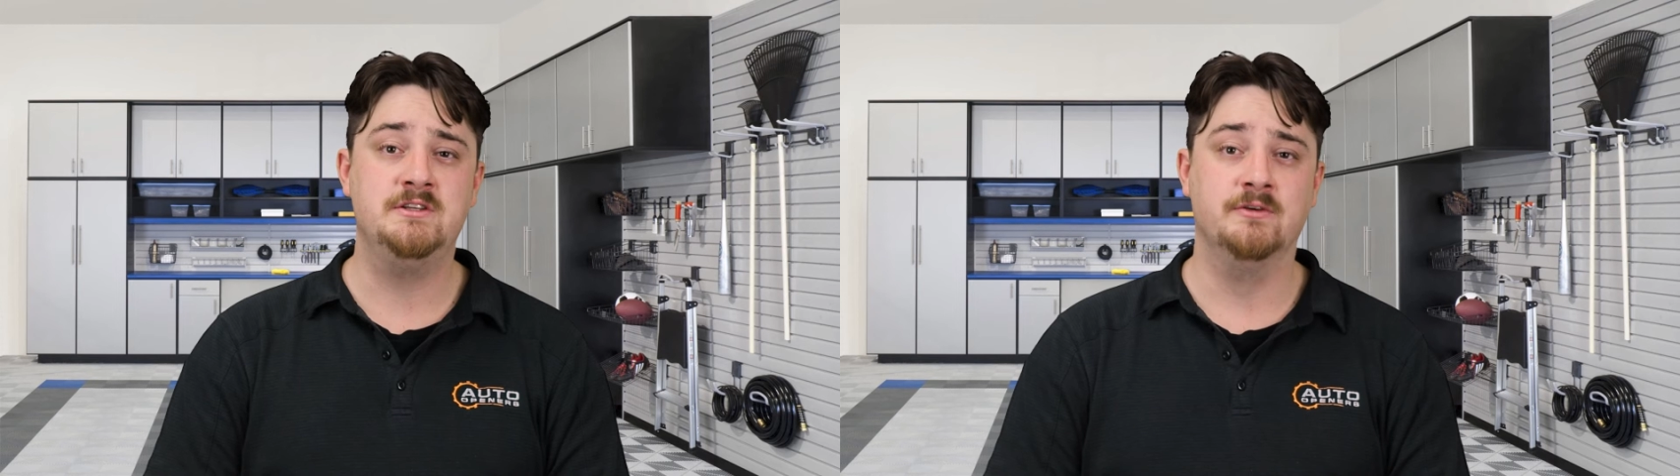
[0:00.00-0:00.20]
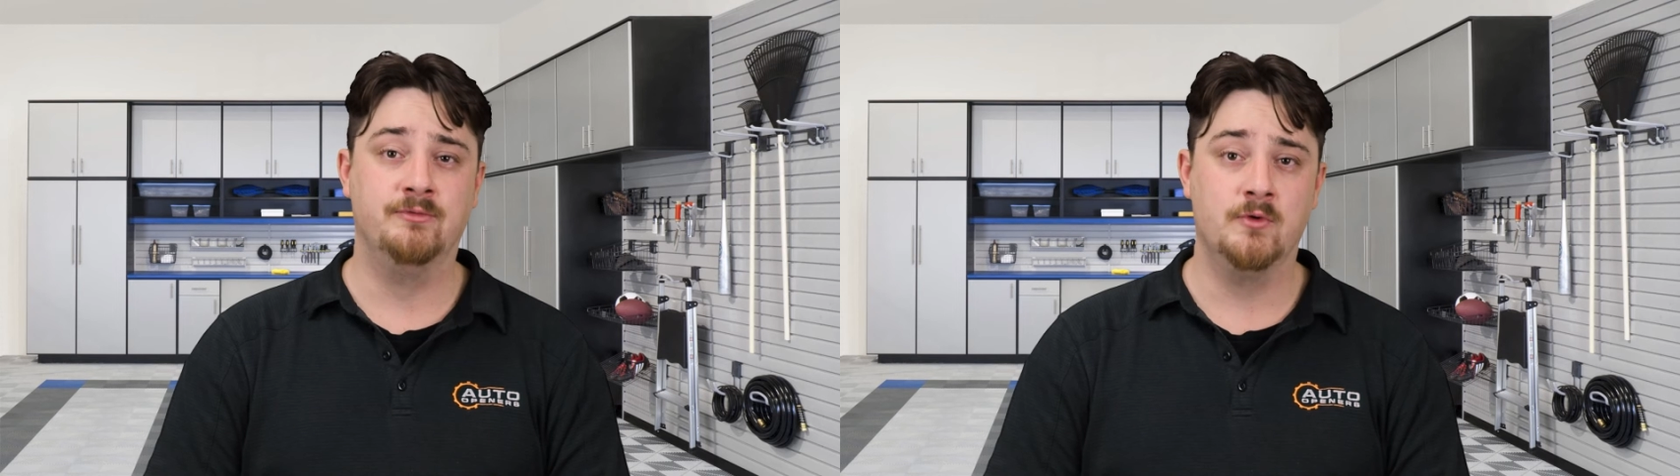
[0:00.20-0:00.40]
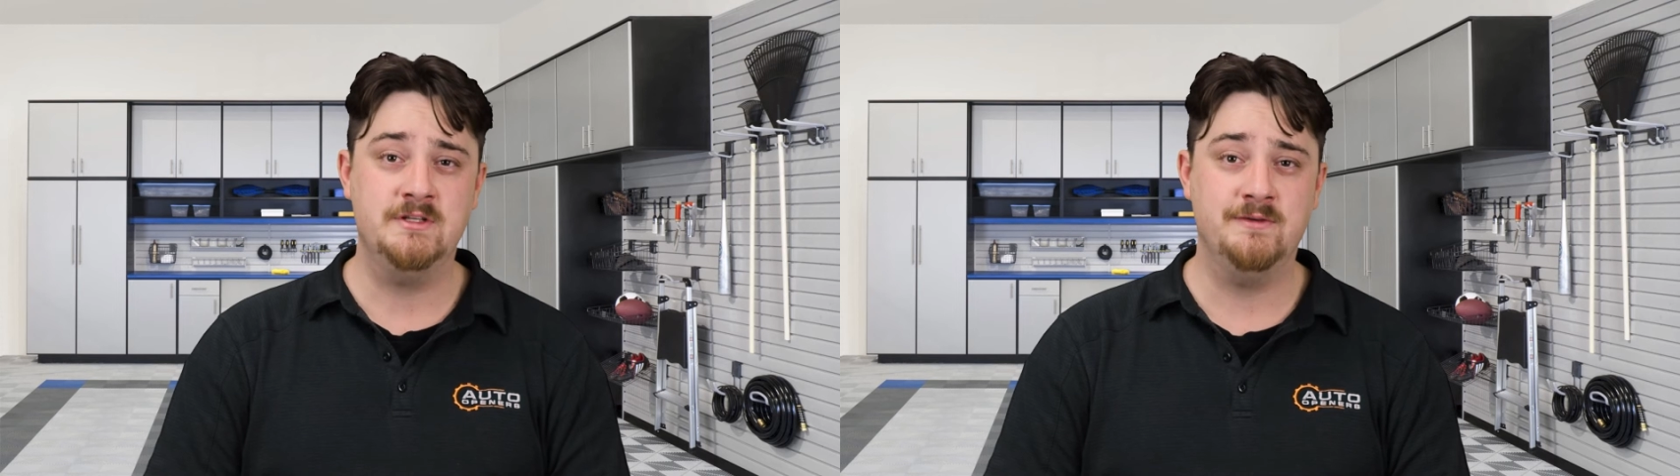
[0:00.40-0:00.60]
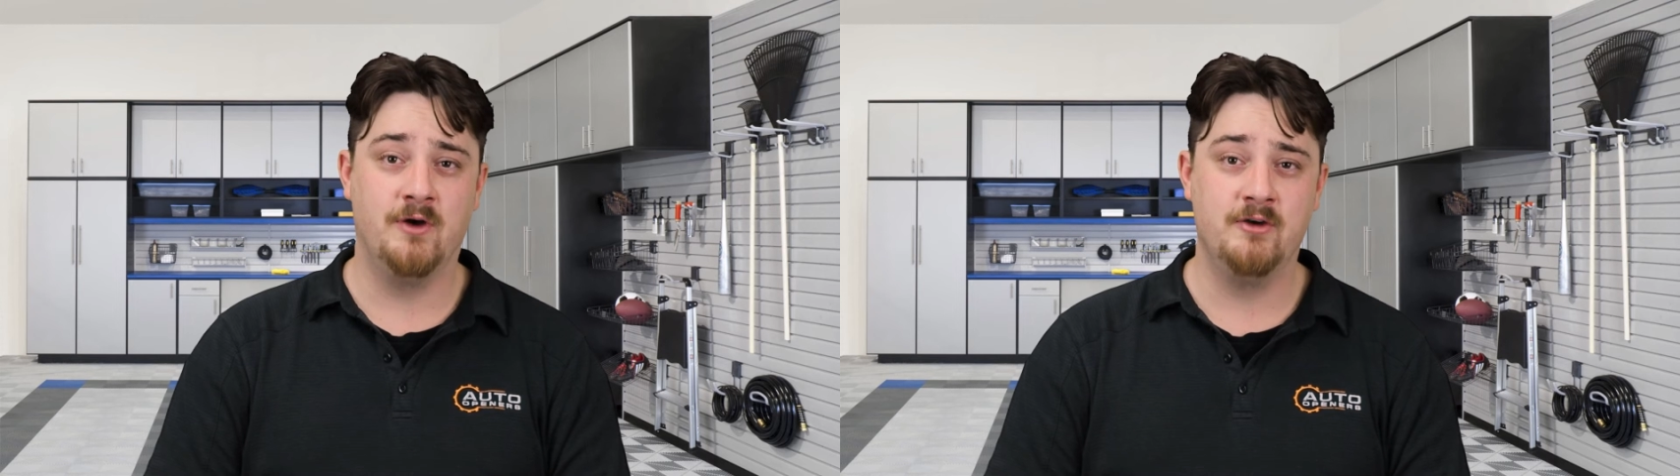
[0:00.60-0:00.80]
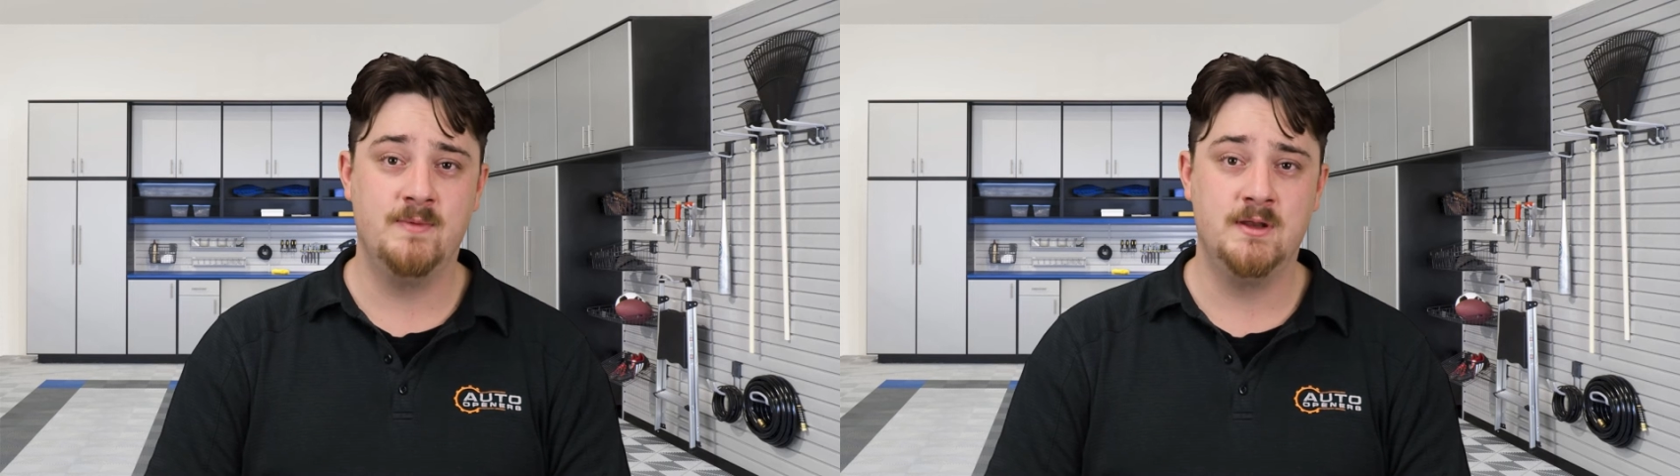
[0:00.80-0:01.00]
to
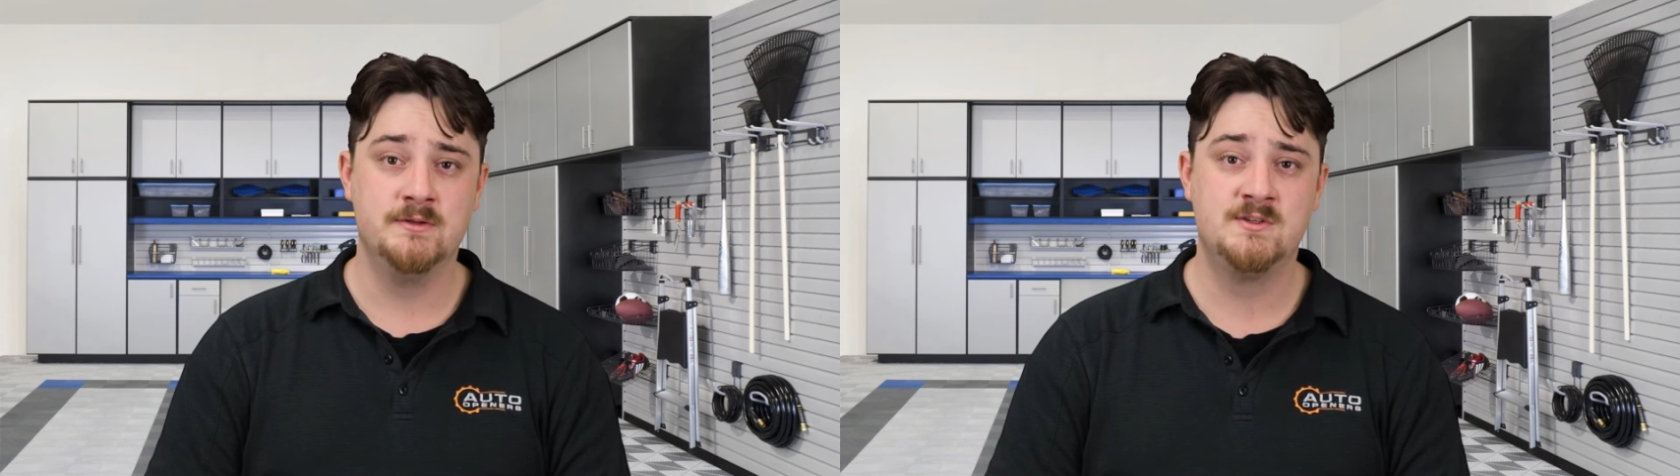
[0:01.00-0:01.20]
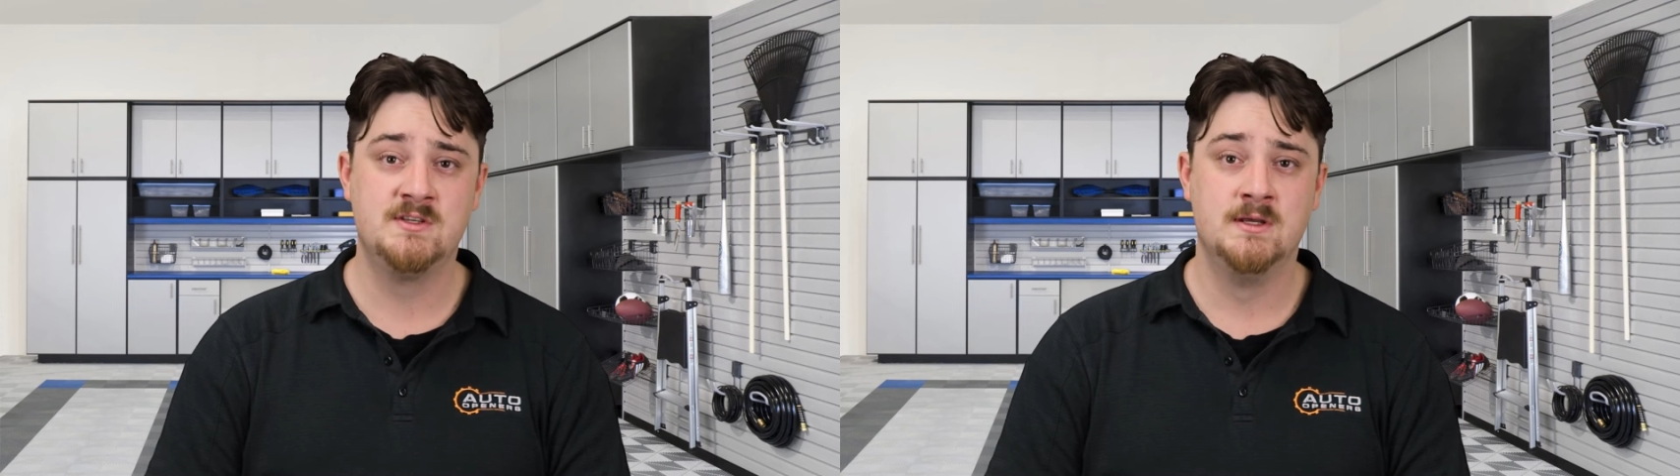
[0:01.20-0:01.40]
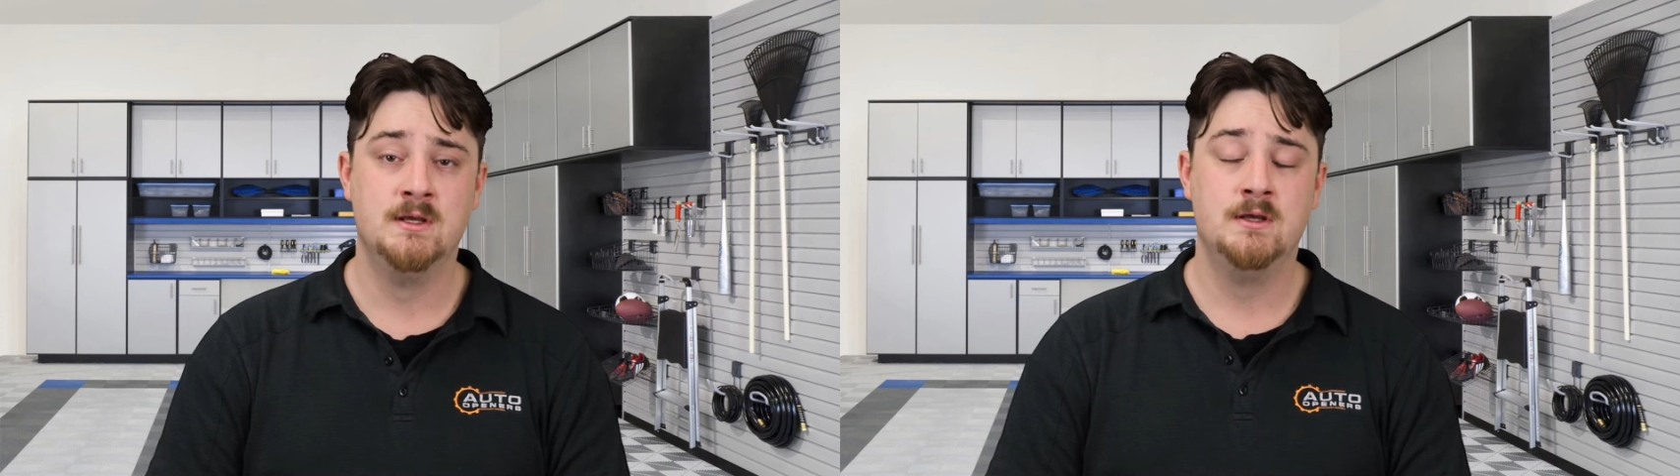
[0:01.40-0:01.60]
45 minutes.